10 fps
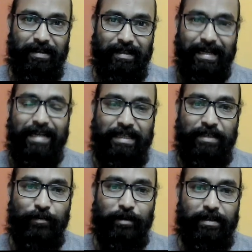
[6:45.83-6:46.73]
That
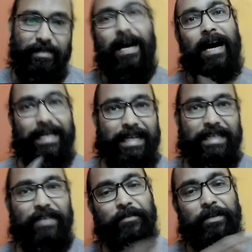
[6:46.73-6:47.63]
is what is the
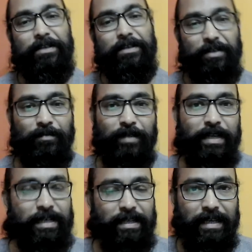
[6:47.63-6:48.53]
identification of the
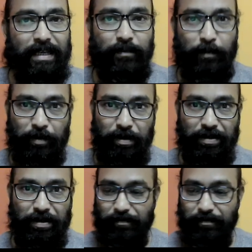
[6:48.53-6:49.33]
exploration.